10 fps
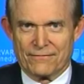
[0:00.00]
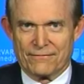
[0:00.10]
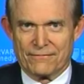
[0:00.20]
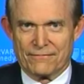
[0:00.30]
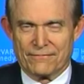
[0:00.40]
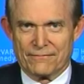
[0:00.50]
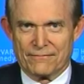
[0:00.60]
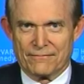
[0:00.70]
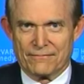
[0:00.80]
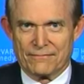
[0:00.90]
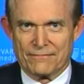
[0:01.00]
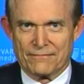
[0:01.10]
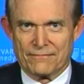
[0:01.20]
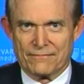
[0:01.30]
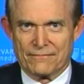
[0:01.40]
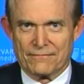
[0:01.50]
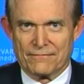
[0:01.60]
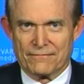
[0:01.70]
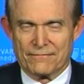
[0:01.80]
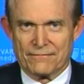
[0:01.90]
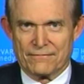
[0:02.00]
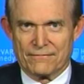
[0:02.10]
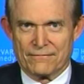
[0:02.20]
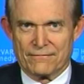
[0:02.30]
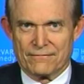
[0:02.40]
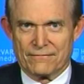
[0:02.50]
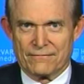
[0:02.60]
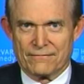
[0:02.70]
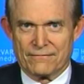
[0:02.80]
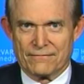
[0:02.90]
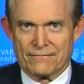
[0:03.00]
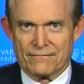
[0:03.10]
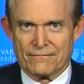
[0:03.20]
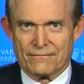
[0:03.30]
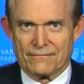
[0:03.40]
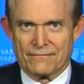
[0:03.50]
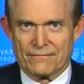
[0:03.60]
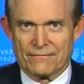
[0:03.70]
(not speaking)